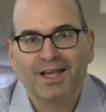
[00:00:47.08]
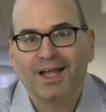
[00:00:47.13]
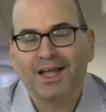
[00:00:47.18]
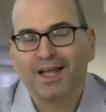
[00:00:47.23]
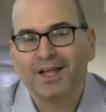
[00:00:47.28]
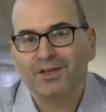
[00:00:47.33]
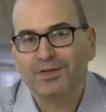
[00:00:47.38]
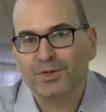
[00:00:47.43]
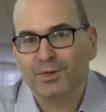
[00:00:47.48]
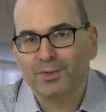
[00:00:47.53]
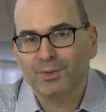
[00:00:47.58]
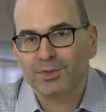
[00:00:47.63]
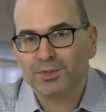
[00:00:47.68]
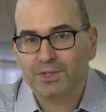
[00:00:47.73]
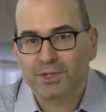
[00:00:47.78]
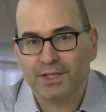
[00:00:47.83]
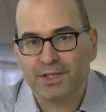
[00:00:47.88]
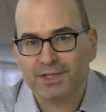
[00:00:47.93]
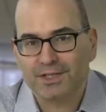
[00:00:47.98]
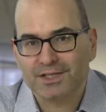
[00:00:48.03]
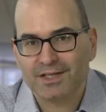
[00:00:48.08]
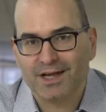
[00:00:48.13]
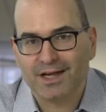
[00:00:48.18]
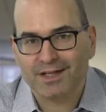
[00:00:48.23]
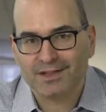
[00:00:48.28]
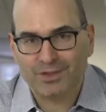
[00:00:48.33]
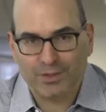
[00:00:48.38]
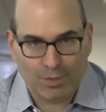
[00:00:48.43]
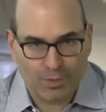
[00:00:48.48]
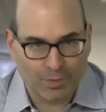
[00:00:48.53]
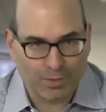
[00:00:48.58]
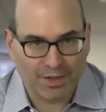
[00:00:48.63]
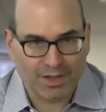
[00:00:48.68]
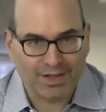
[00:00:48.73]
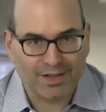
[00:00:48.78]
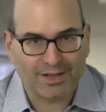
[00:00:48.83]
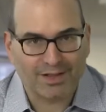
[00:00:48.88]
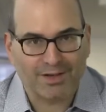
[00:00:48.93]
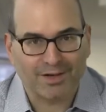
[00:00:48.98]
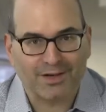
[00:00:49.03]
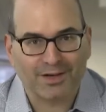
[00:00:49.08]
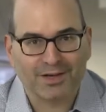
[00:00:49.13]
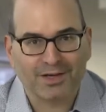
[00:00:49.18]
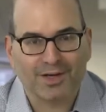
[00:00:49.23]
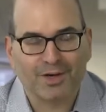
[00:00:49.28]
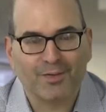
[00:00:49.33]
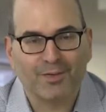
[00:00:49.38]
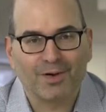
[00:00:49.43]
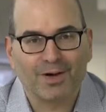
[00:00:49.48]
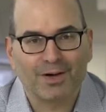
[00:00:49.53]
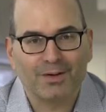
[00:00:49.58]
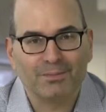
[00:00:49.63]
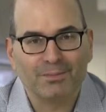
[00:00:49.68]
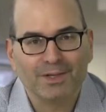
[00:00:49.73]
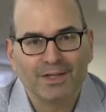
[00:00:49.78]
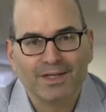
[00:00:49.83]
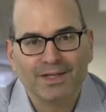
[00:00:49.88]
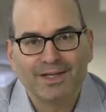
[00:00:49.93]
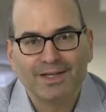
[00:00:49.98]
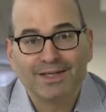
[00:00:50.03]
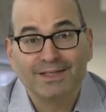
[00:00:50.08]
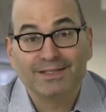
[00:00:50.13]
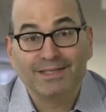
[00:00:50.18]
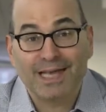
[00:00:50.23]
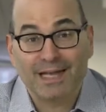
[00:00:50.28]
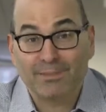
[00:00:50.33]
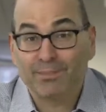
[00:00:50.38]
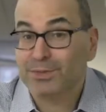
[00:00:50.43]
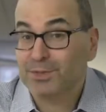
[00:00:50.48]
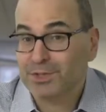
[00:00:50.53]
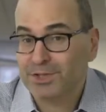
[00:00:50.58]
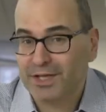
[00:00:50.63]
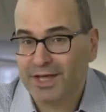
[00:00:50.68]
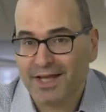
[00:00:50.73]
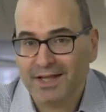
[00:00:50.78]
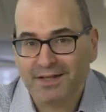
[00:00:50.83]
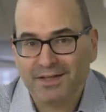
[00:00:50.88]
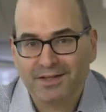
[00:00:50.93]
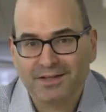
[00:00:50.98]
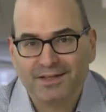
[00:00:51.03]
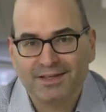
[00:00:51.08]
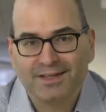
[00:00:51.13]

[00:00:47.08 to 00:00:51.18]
and you will see a stock that you want to get long go up 10%.